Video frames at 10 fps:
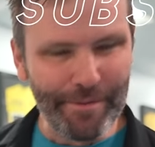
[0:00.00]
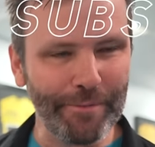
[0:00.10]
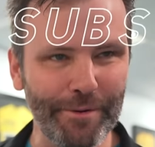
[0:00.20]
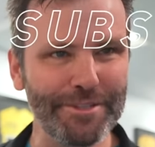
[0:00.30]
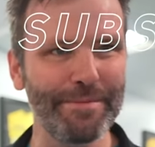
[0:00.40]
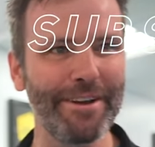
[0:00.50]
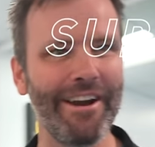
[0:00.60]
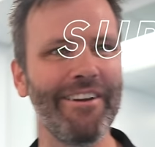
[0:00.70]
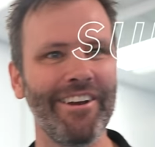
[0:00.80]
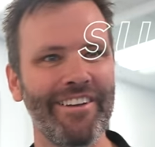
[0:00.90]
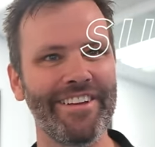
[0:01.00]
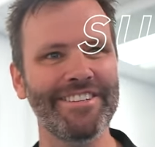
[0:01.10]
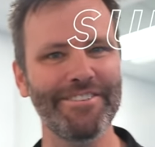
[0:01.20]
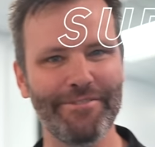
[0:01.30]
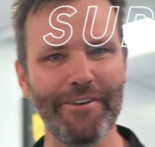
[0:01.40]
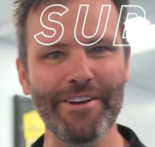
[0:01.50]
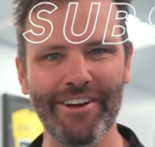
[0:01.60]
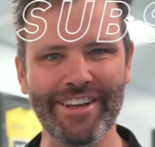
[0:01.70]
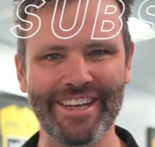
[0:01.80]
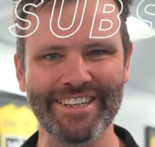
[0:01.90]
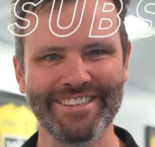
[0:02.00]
boss me around like this, you're very lucky.